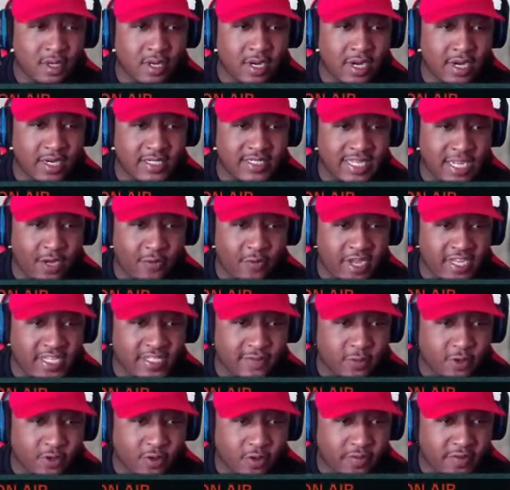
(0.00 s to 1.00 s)
All right, is that white
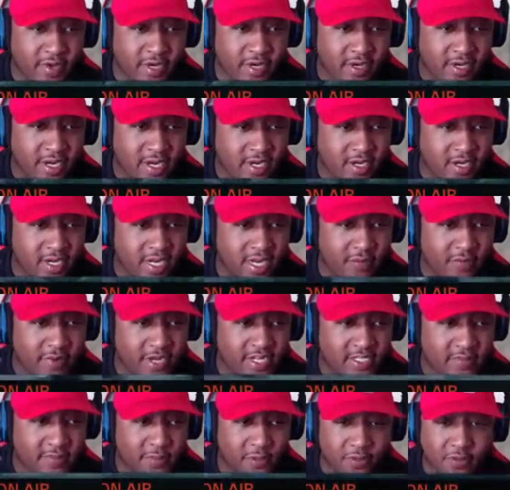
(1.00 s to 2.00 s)
smoke over there? That look like
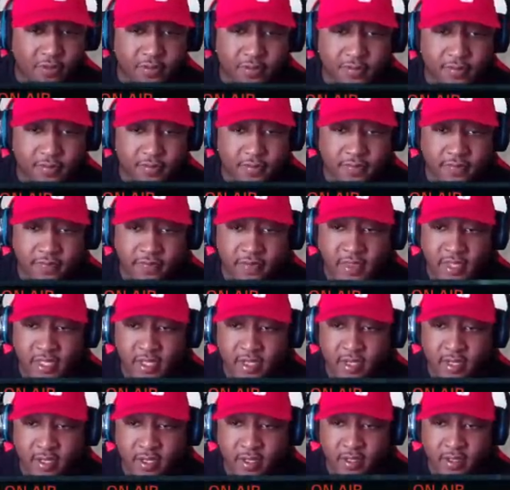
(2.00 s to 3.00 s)
white smoke.
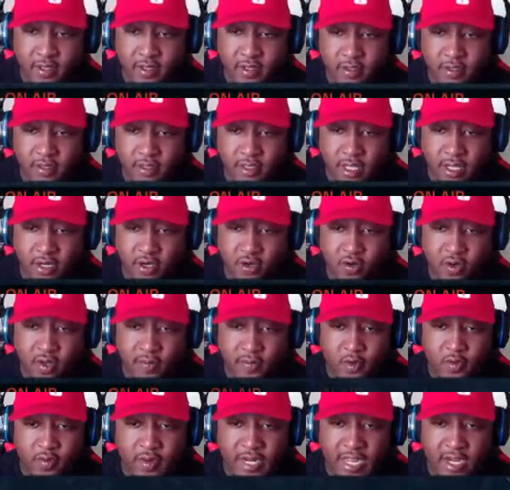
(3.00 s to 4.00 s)
I know
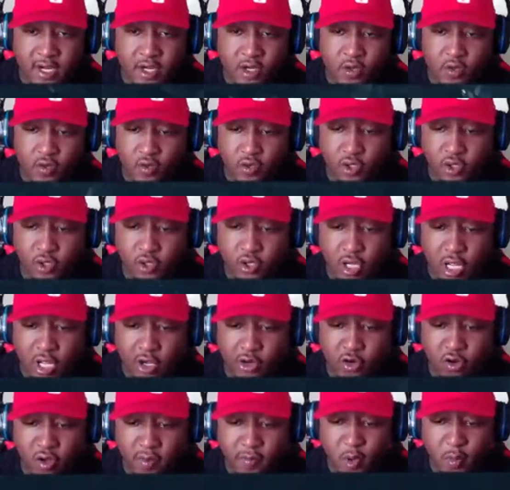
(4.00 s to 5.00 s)
I'm on that loot. You, I
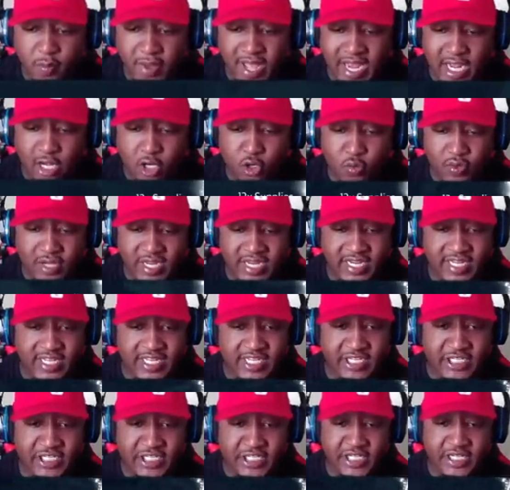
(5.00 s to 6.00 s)
know I'm on my looting
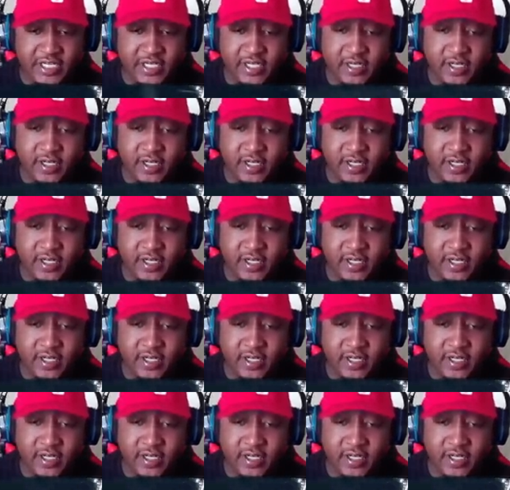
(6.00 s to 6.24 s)
ish.